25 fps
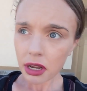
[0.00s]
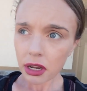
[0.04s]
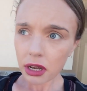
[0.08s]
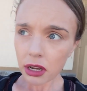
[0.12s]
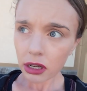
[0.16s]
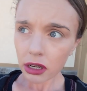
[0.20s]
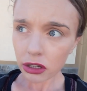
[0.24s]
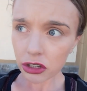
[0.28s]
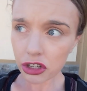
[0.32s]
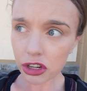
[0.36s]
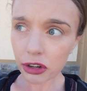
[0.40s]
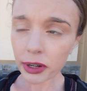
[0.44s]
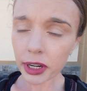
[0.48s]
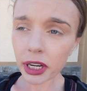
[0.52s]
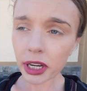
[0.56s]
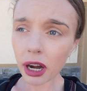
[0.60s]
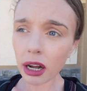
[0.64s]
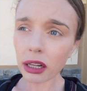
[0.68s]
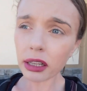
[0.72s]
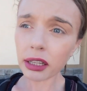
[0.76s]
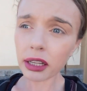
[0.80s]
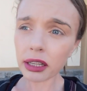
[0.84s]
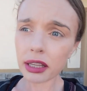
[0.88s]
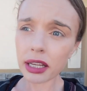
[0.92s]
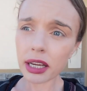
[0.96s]
During
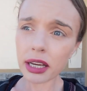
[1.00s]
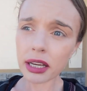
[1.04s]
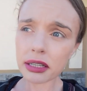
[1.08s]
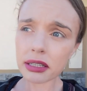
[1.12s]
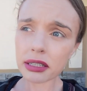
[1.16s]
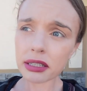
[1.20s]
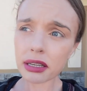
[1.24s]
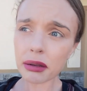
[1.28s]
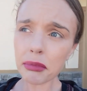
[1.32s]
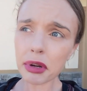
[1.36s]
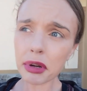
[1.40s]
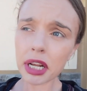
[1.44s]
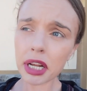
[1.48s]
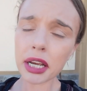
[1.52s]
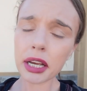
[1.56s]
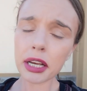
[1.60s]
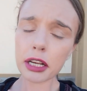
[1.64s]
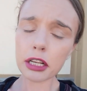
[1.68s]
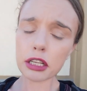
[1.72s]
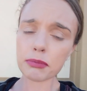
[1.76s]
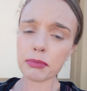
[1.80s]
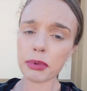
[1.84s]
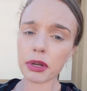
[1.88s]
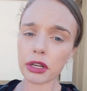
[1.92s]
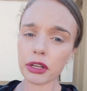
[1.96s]
all of this, somebody has
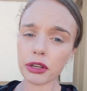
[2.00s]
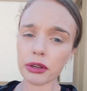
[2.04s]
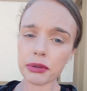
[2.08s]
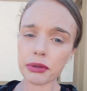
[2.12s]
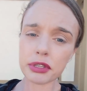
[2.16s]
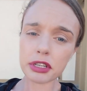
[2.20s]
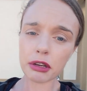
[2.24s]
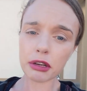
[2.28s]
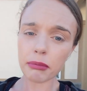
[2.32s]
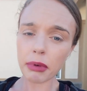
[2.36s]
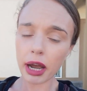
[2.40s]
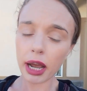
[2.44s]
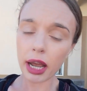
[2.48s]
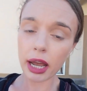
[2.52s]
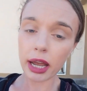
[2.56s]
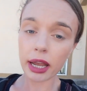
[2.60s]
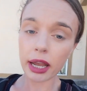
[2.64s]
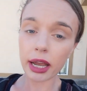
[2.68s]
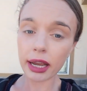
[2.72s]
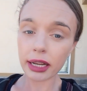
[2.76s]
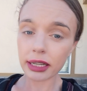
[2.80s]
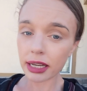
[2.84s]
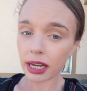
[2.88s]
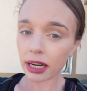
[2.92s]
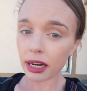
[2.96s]
been using my
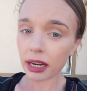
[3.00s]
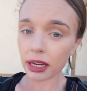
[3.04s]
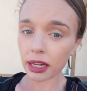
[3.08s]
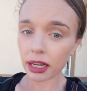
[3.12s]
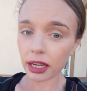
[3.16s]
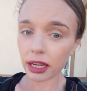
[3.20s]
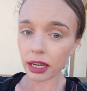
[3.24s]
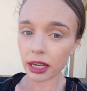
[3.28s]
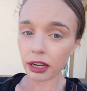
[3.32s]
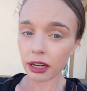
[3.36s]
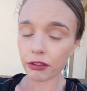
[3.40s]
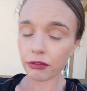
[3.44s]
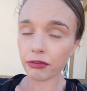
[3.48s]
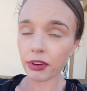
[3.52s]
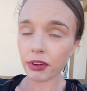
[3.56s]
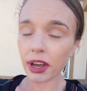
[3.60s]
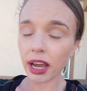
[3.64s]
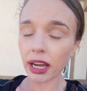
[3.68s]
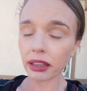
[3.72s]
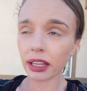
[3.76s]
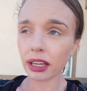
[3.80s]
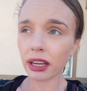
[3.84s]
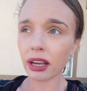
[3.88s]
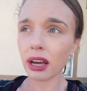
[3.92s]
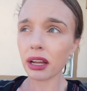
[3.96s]
identity, and in fact
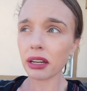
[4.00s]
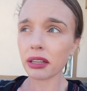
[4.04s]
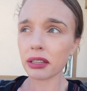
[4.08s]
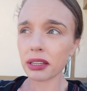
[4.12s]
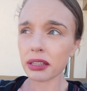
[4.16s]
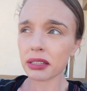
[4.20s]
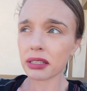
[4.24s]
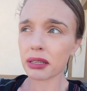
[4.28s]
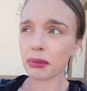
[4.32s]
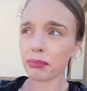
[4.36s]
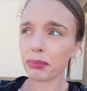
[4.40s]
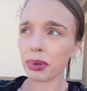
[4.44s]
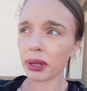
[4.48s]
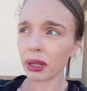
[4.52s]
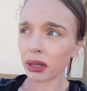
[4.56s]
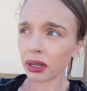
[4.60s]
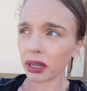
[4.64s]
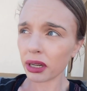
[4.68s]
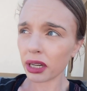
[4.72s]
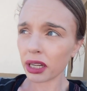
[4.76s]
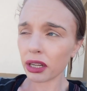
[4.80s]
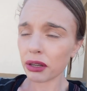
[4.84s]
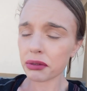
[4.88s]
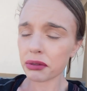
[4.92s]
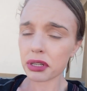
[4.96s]
they got disability
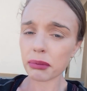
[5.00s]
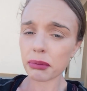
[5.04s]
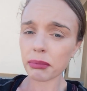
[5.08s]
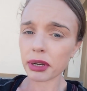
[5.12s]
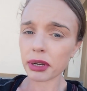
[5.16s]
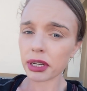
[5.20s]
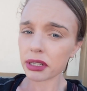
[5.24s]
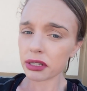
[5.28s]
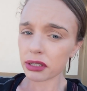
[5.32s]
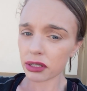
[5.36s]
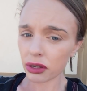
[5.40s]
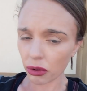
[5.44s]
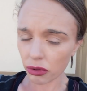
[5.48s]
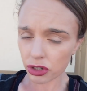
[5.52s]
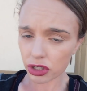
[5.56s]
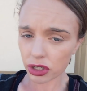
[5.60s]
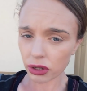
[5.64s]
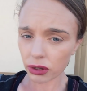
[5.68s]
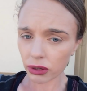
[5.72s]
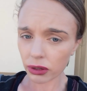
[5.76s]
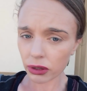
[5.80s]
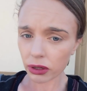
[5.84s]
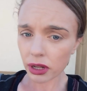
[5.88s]
using my social.